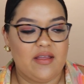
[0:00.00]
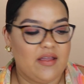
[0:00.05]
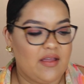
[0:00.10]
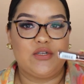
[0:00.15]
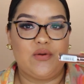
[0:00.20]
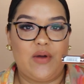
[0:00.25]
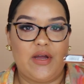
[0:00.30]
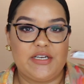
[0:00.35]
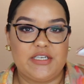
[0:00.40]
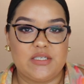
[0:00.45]

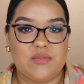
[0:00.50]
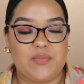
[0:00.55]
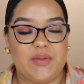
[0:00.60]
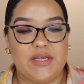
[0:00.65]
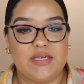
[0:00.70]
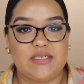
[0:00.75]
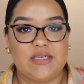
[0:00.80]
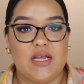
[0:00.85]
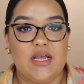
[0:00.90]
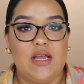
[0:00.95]
So I just
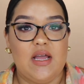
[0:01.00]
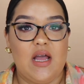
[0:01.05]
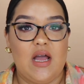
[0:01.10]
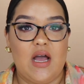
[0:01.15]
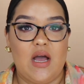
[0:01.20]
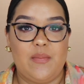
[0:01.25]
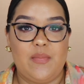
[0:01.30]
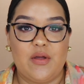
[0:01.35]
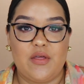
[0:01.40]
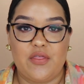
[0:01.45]
picked
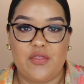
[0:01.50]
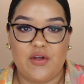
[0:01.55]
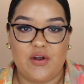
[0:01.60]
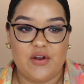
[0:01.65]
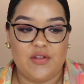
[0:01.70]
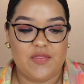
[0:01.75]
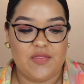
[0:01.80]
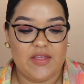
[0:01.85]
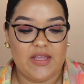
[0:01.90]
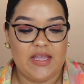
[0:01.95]
up a
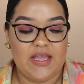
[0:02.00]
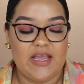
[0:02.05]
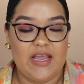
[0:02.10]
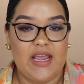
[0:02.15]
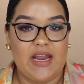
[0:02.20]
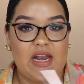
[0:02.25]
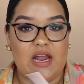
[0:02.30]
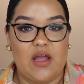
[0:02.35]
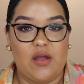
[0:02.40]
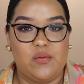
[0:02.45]
third thing,
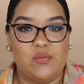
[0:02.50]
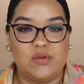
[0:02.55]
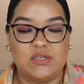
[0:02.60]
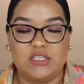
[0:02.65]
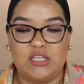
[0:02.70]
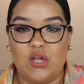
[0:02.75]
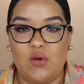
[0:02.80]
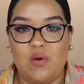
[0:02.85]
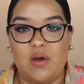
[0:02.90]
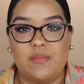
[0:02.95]
and I was
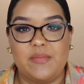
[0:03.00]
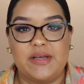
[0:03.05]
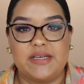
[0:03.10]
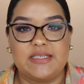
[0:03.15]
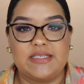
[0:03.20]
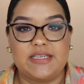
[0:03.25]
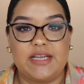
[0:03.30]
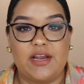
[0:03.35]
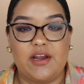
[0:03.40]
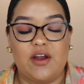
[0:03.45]
low on
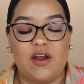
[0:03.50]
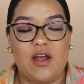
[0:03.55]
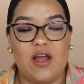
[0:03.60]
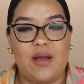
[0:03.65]
mascara.